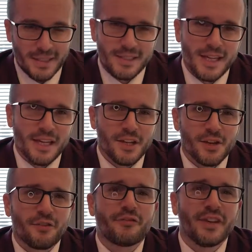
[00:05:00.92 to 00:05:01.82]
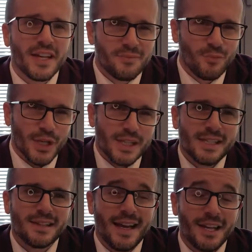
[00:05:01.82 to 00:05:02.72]
taking your
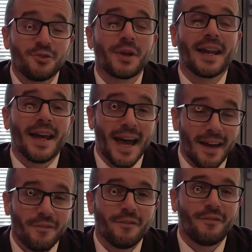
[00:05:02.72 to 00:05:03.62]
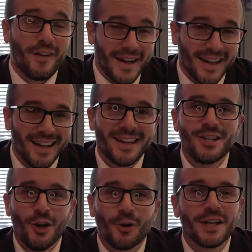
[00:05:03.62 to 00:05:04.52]
fingerprints, then you can have finally
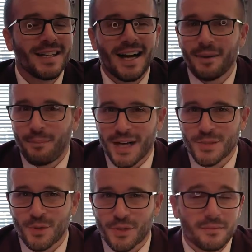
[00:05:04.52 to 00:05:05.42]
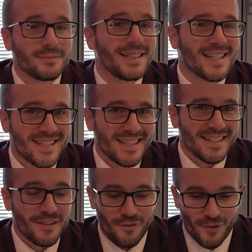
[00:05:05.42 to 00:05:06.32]
your Italian passport. That's
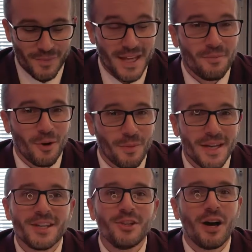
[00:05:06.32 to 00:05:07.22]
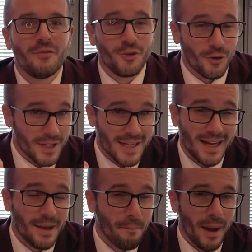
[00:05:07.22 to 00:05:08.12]
it. From that moment, you have your
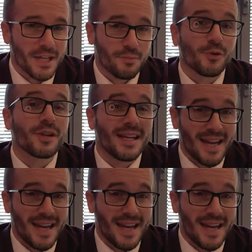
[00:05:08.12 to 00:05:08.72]
Italian passport in